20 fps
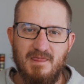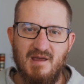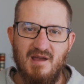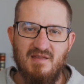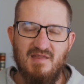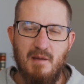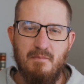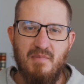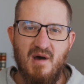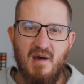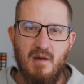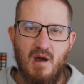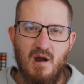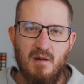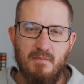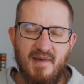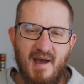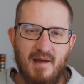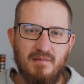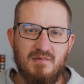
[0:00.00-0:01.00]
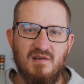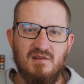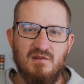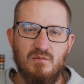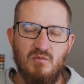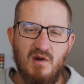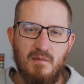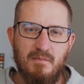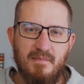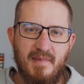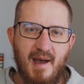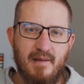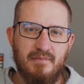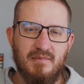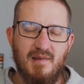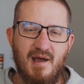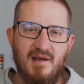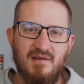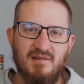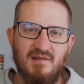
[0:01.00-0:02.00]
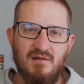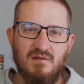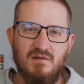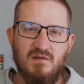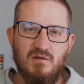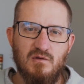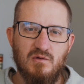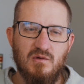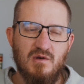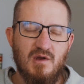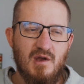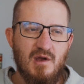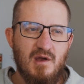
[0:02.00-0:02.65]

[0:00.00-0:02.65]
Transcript: and that by our baptism we are baptized into